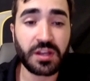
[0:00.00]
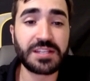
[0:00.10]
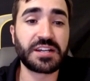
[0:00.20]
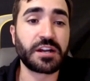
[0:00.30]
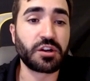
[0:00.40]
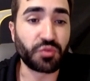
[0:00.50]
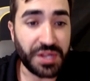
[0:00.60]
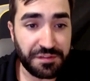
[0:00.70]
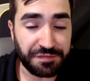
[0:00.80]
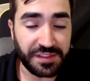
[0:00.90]
He's got
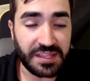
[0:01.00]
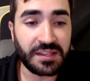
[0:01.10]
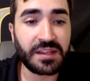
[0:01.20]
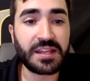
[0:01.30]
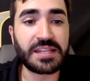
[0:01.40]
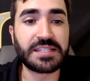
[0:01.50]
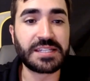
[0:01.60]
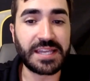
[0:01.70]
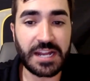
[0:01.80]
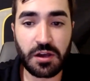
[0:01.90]
great feet. He can
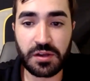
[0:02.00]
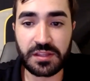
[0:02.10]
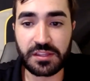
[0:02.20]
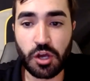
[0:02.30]
get out in the